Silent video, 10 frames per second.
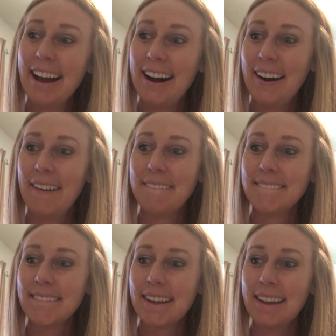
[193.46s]

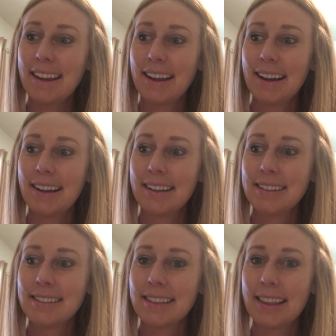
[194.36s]
own.
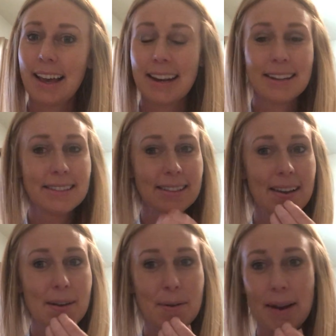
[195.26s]
And that is
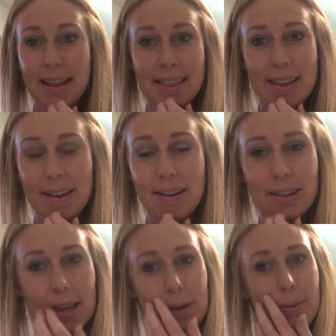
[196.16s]
a great thing in a
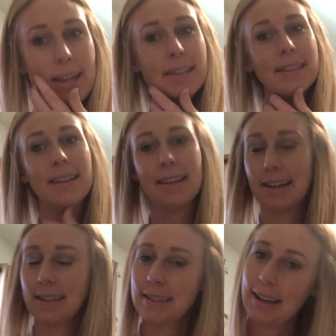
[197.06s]
lot of ways,
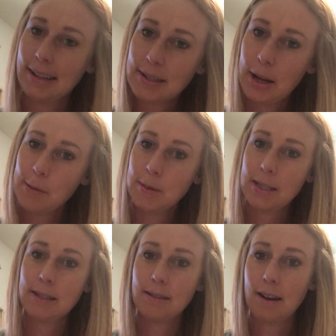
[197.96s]
and at times
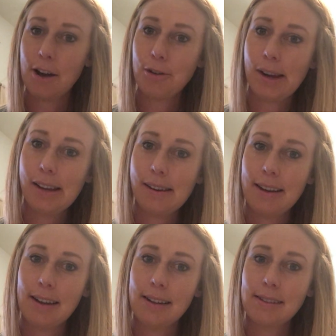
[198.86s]
it's not great.
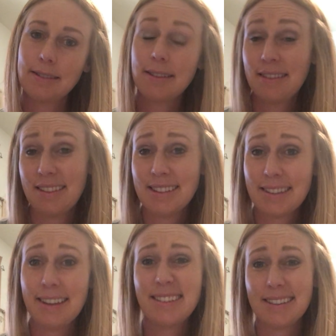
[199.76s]
And in this
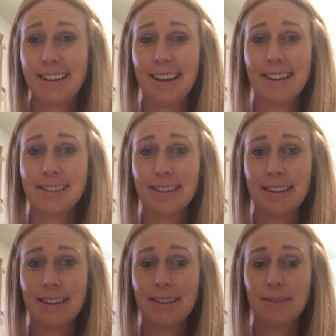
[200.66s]
case, I had
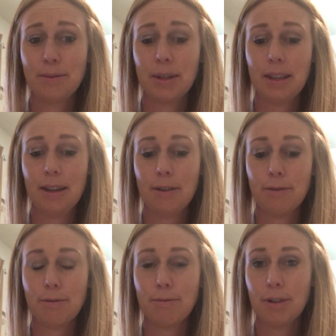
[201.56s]
to really
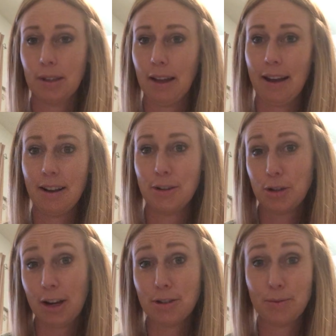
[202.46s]
rely on
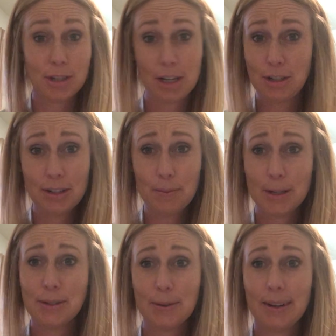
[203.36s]
Josh, which I should have
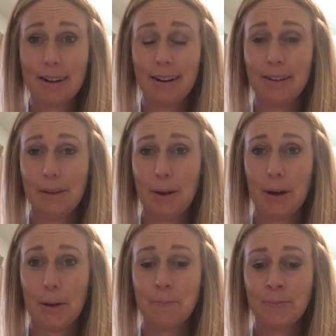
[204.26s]
been doing all
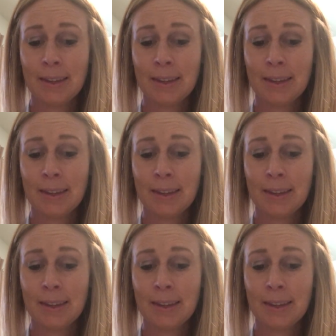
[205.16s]
along.